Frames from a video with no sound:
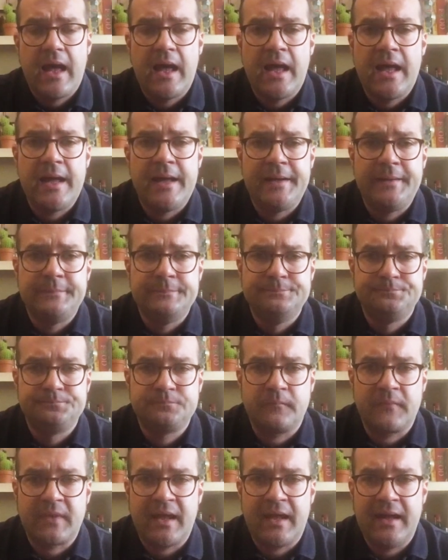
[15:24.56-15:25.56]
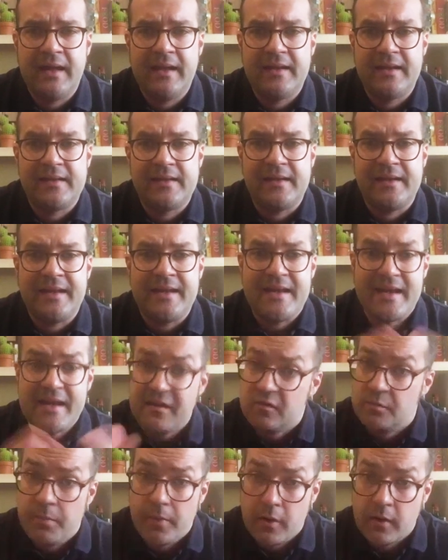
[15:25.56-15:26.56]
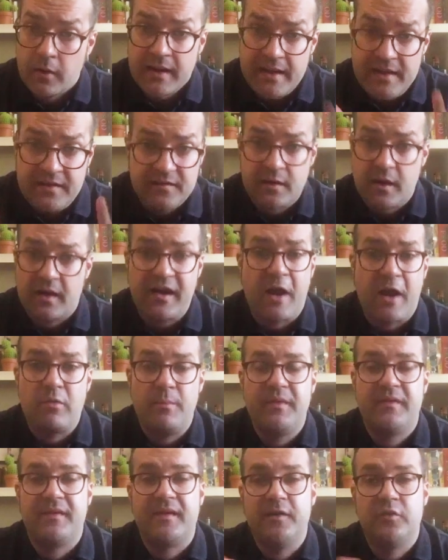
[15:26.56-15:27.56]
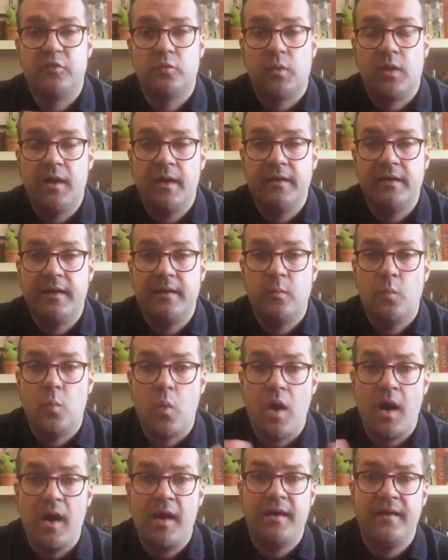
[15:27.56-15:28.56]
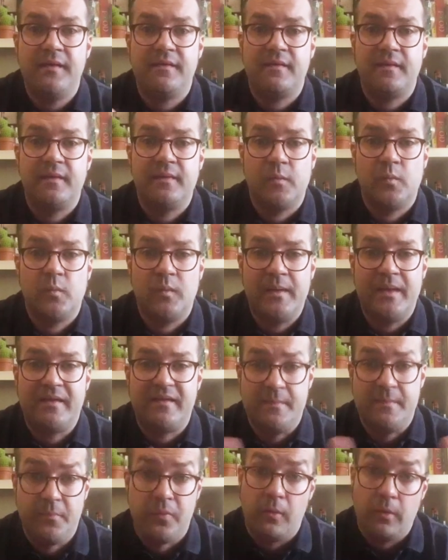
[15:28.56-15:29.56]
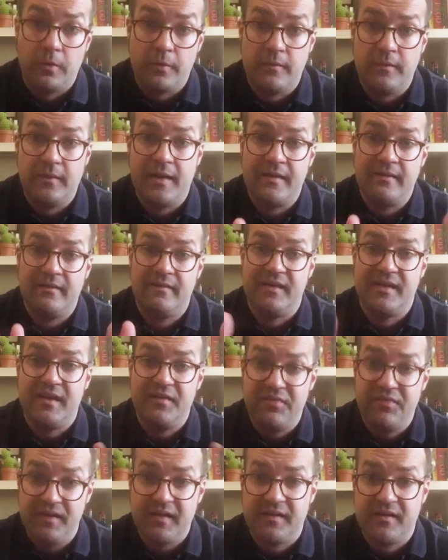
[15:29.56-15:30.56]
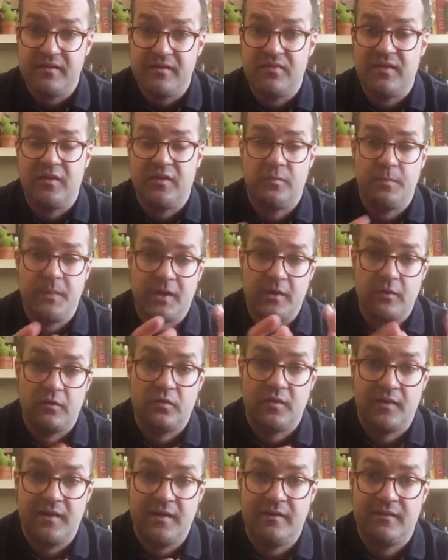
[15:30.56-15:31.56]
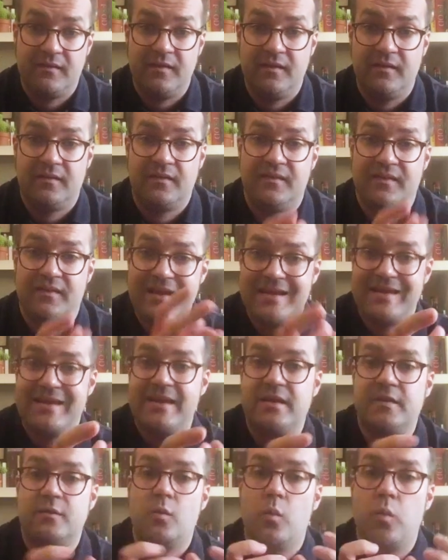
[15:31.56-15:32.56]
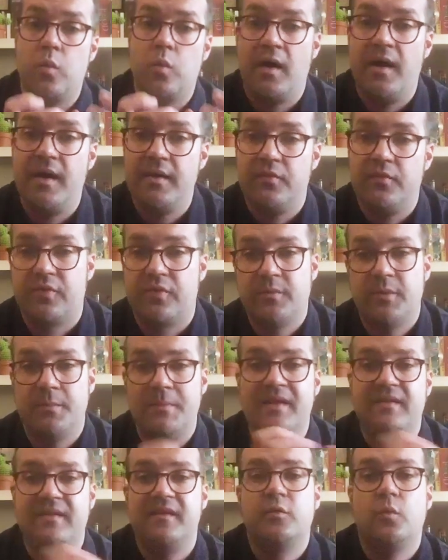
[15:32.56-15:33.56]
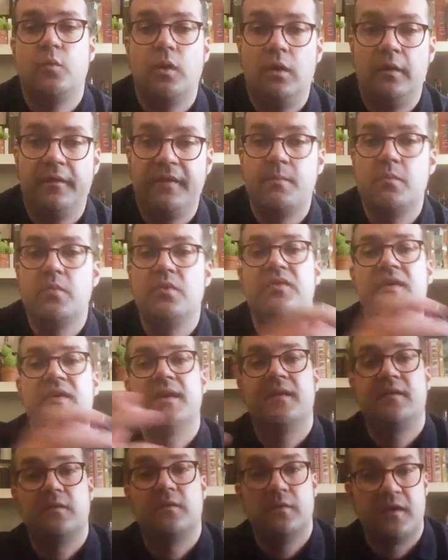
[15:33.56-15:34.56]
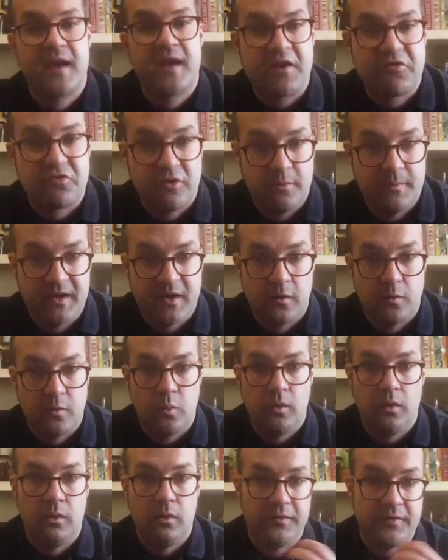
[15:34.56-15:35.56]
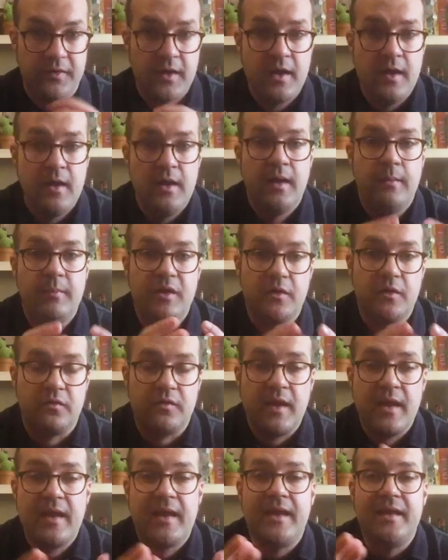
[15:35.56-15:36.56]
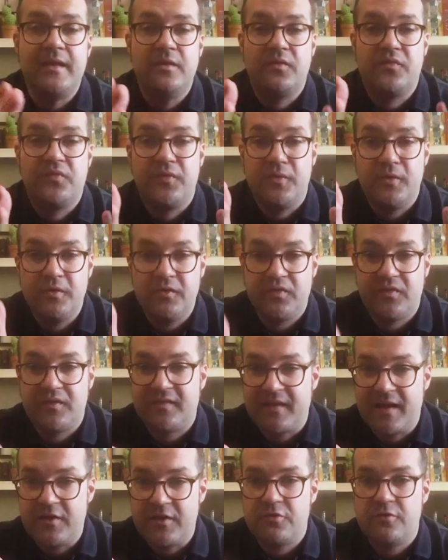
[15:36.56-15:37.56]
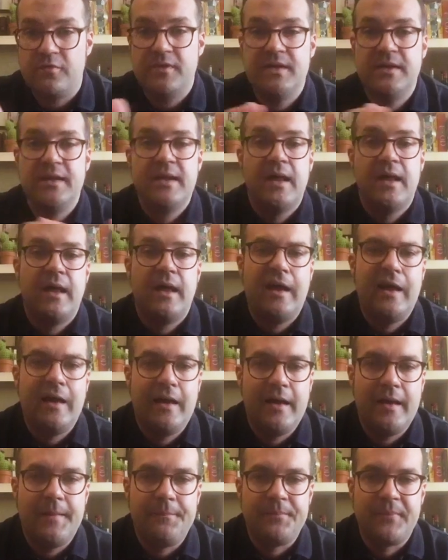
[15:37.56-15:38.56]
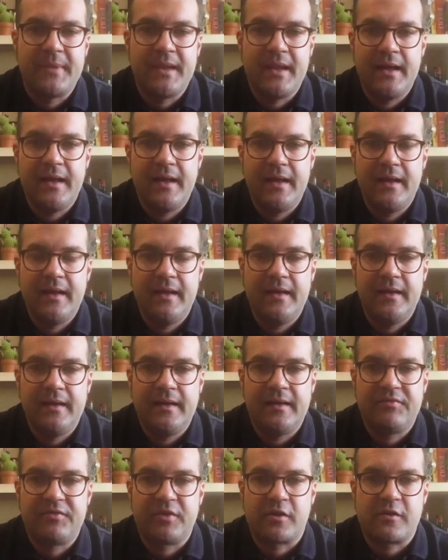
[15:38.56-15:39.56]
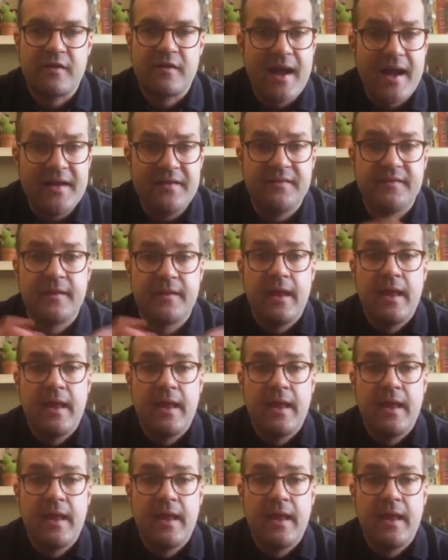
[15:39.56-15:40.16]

Um, and in his book, he's got aromatized wine. And why is it's important and significant? It's because this is taking the wine from the medicine world and moving it to the gastronomical world. Because in the first century um, uh, after Christ,